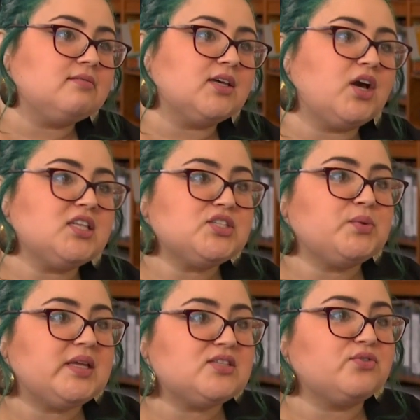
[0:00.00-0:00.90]
the
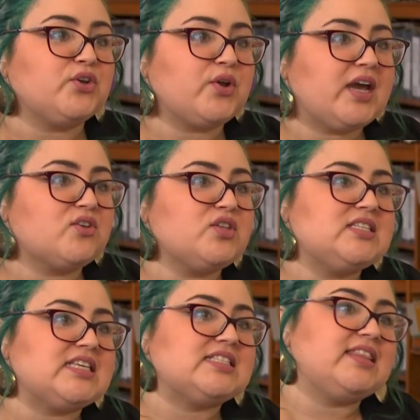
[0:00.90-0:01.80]
consequence for your
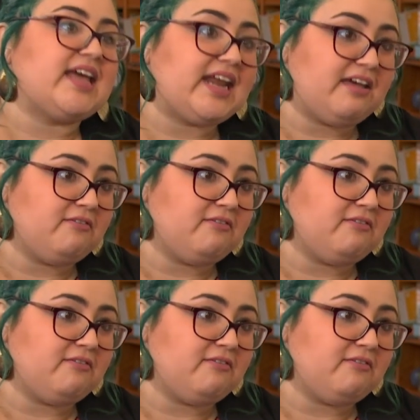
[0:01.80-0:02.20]
actions isn't that